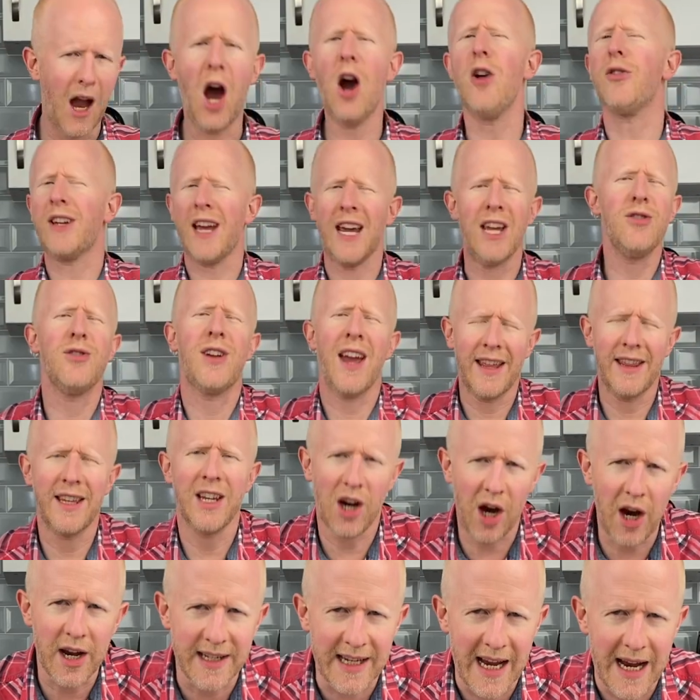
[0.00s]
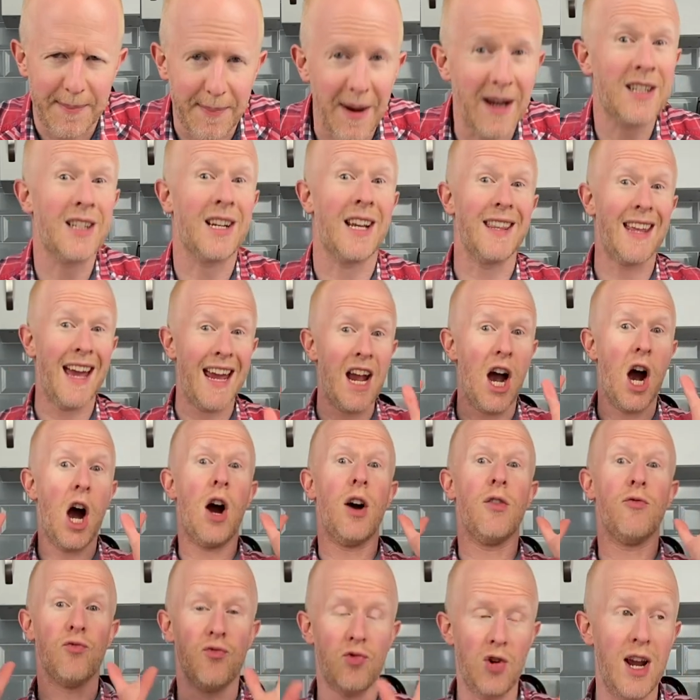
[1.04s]
Okay, you get the idea. Basically, they are
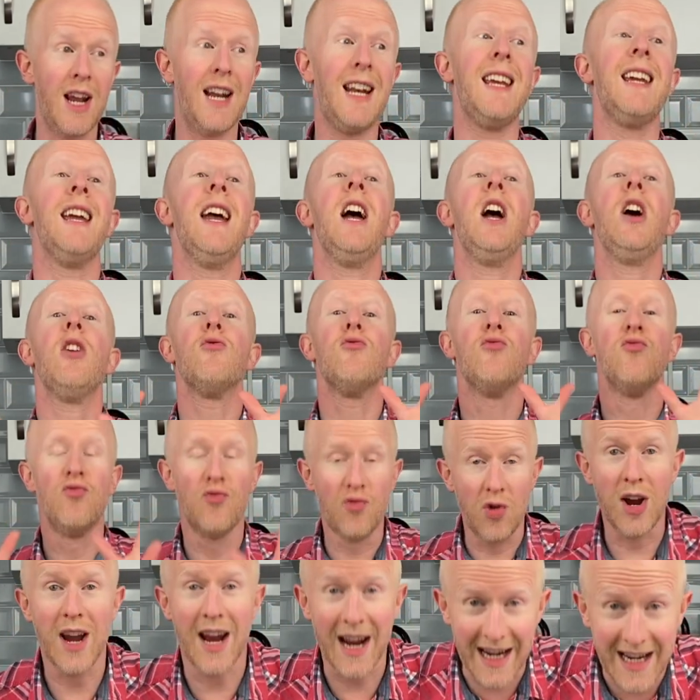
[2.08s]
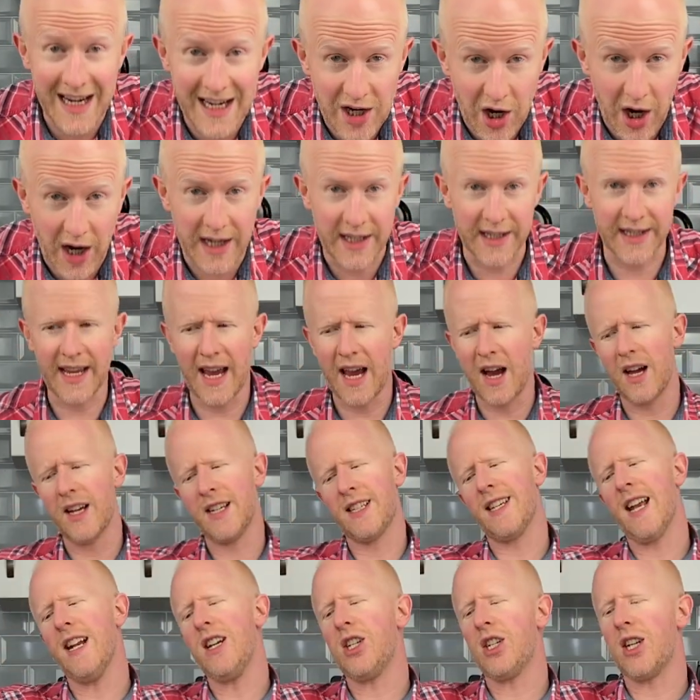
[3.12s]
really, really nice. They are
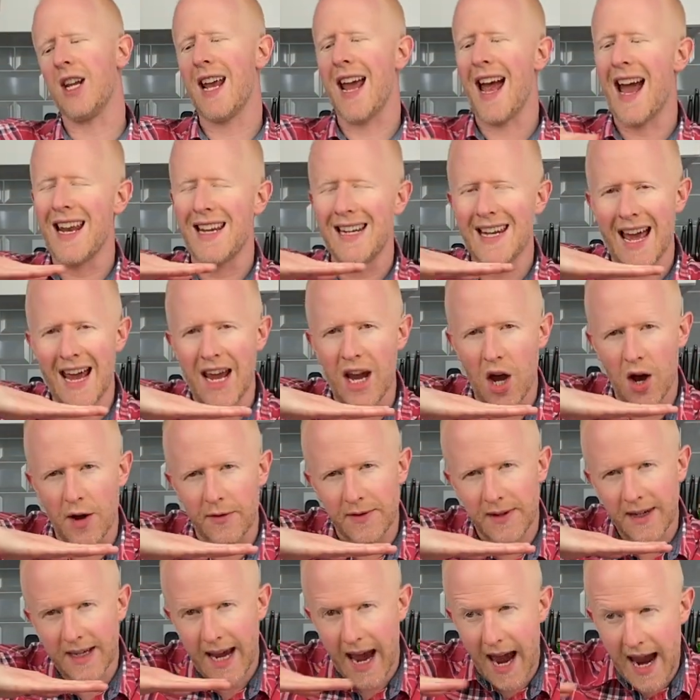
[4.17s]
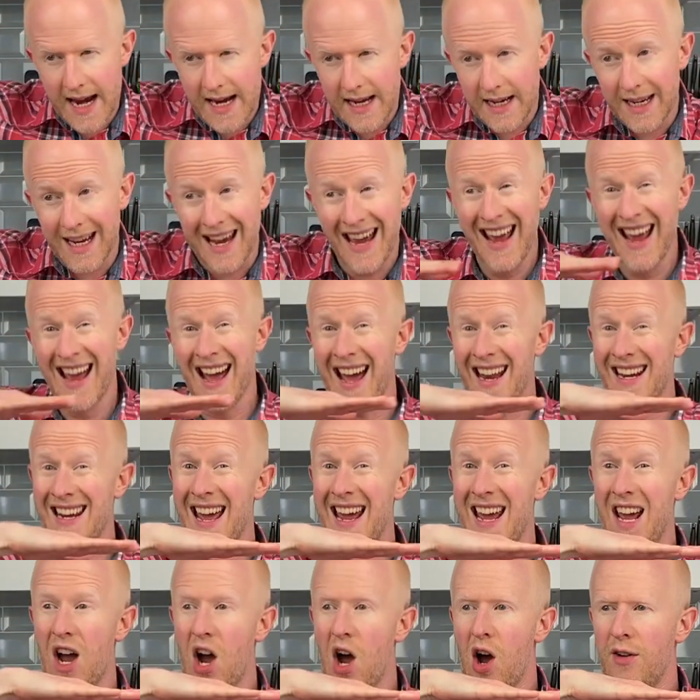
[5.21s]
essentially a layer of cake, a
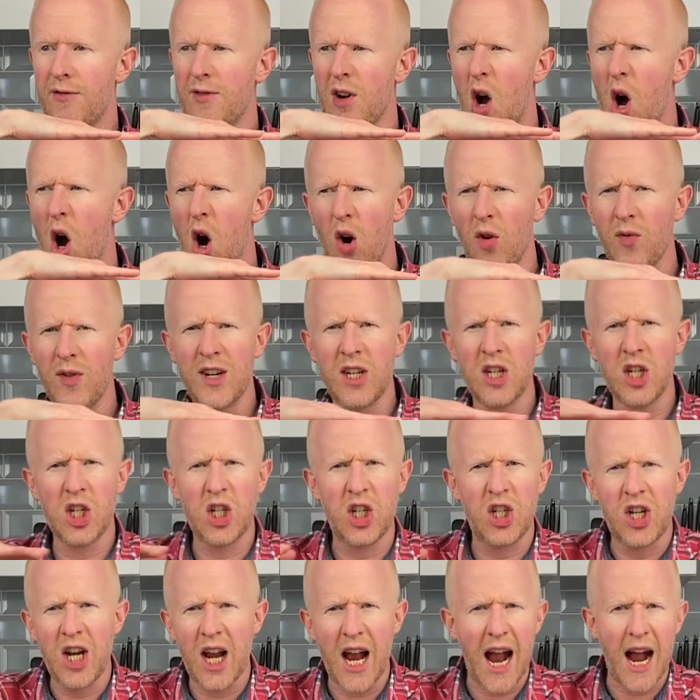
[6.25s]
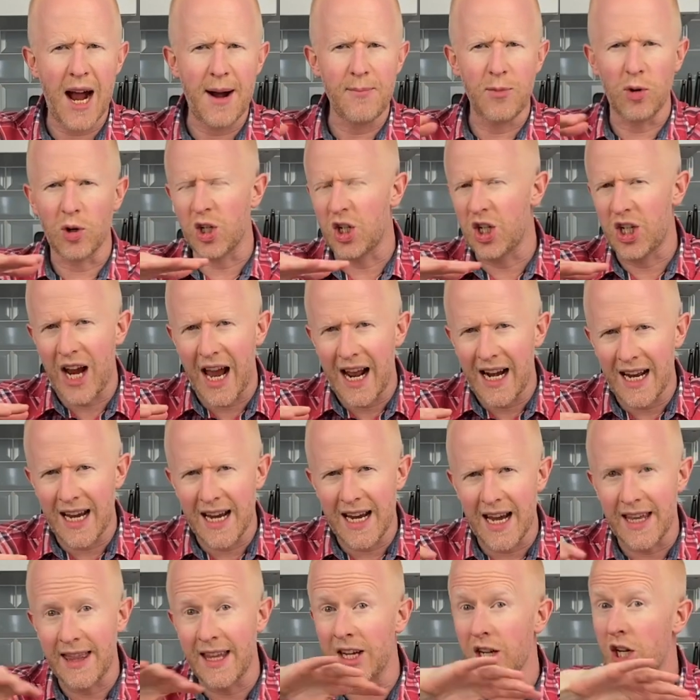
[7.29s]
layer of orange jam or
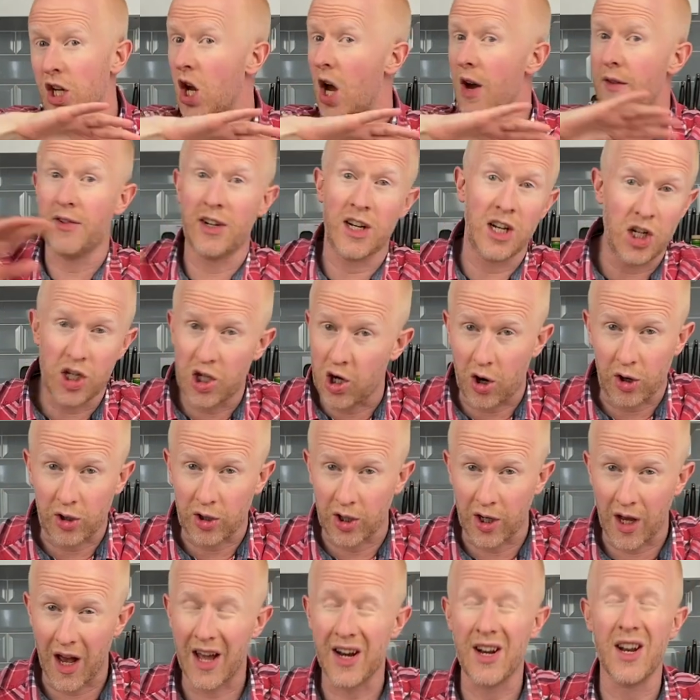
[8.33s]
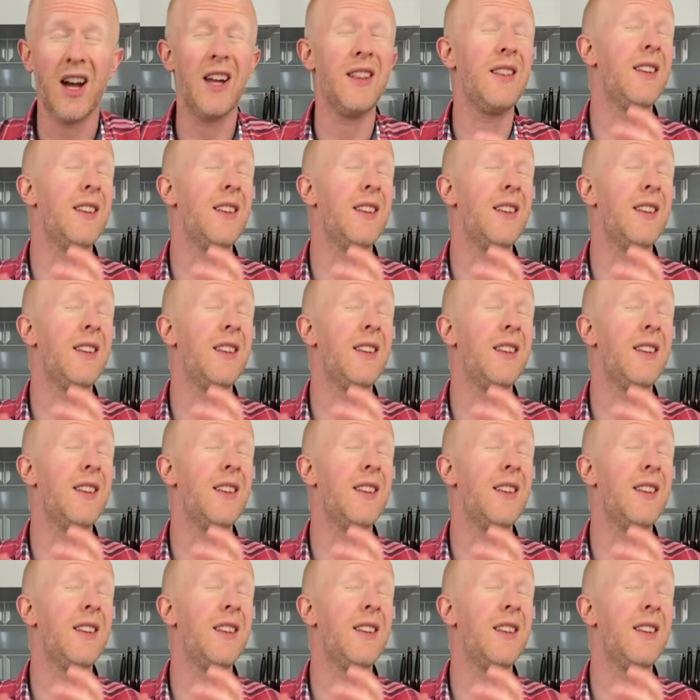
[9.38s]
jelly, and then covered in chocolate. And